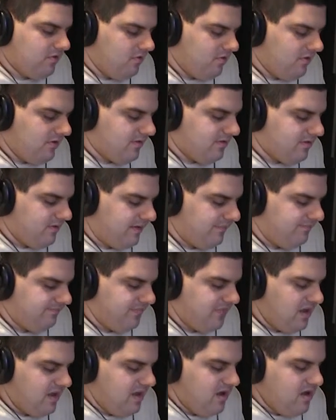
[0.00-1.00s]
Of course, um,
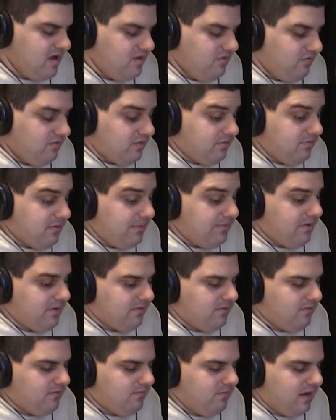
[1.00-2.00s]
let's
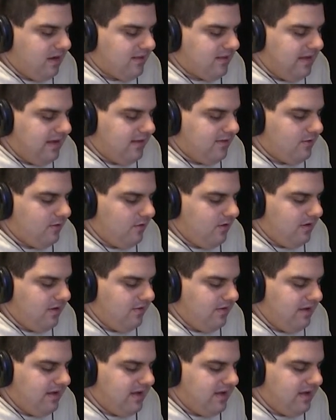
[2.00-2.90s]
remember Mark Dantonio.